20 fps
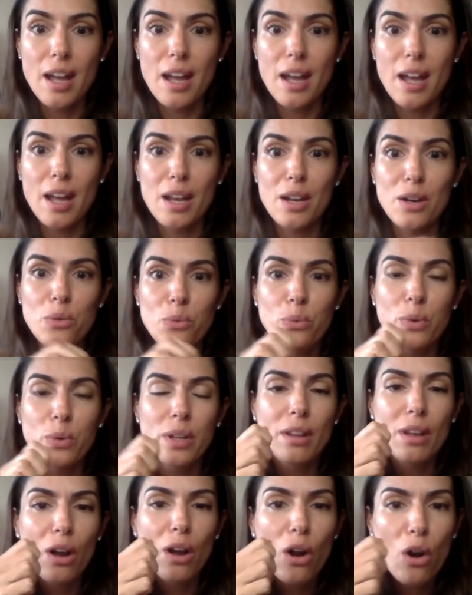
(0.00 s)
and with
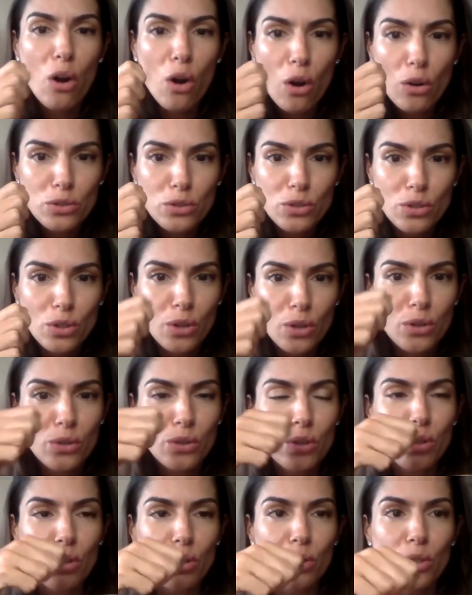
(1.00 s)
the cotton
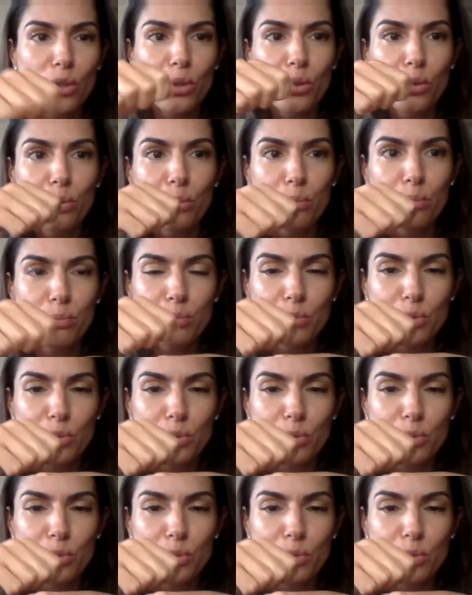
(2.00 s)
you